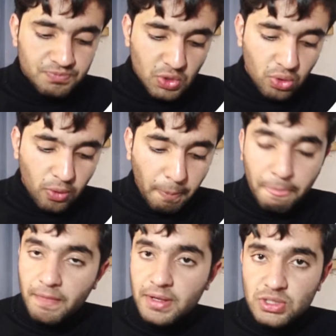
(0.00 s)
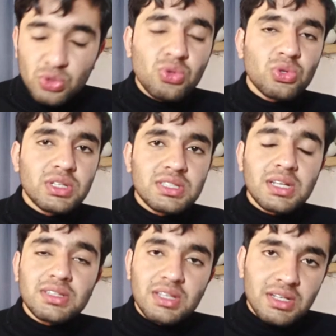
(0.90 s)
So you know this
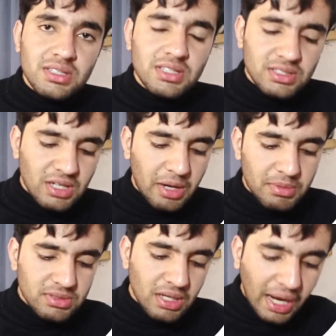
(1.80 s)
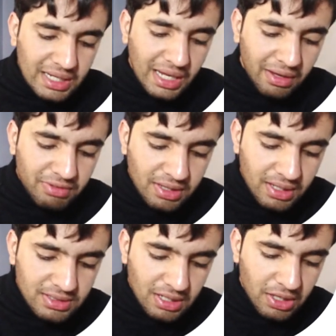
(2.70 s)
thing, there is six carbons,
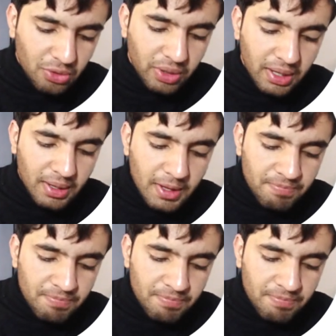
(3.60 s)
everything is clear, okay?